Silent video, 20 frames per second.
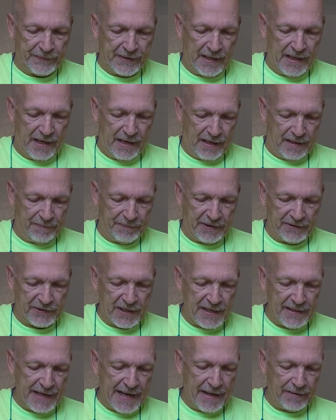And because
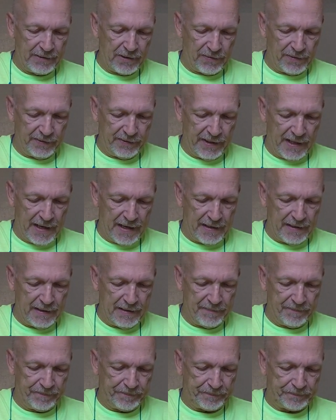I downloaded that.
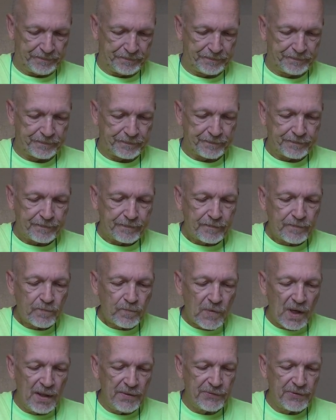
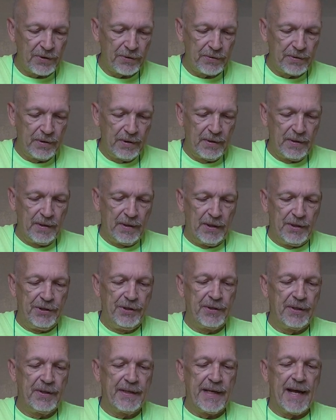And so you
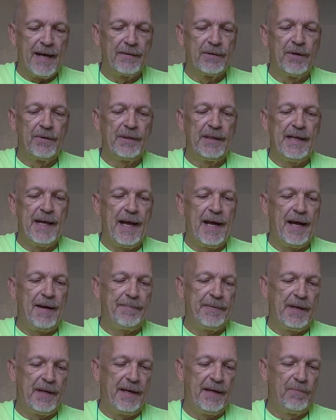can download the
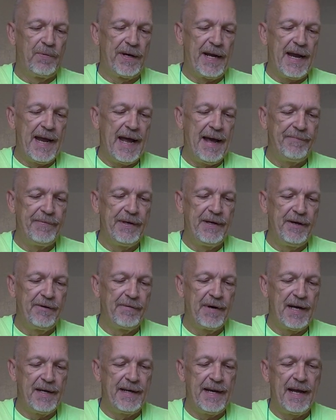app, and what I have in here
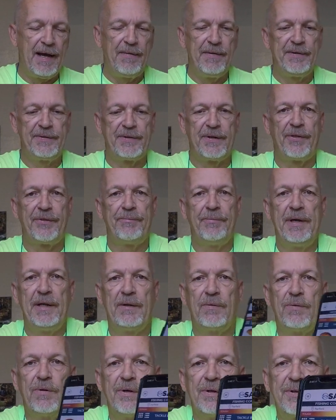right now is the 3
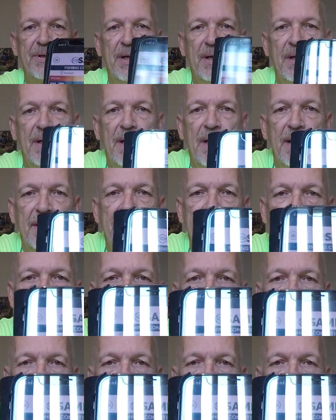lures that I